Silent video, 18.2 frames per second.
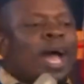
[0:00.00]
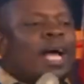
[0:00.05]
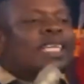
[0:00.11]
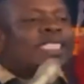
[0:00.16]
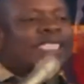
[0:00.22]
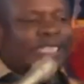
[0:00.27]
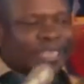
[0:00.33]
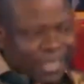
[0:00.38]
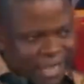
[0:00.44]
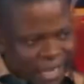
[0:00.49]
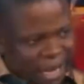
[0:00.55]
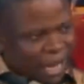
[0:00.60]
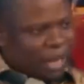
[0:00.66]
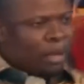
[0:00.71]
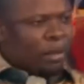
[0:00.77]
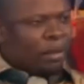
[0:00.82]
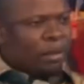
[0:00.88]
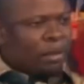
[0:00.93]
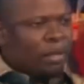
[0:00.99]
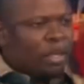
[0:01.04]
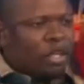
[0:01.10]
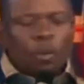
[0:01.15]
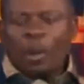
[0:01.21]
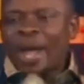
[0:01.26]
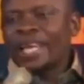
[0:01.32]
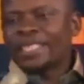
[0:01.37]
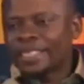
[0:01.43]
were a sinner.
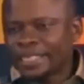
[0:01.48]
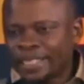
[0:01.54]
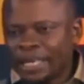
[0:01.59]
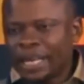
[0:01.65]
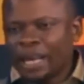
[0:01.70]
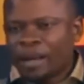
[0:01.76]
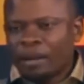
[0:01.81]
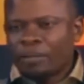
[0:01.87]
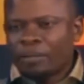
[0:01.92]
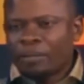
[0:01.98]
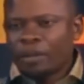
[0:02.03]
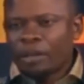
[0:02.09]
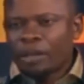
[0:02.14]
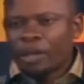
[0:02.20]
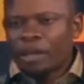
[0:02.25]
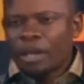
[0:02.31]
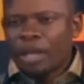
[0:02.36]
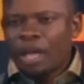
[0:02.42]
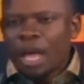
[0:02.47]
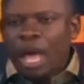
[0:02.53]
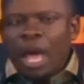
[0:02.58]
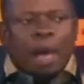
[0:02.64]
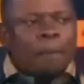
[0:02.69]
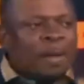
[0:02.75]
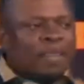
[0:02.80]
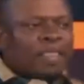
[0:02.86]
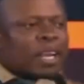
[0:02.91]
You were a sinner.
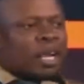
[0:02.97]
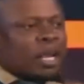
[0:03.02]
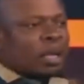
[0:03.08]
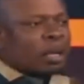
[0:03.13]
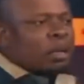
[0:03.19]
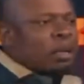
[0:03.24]
But then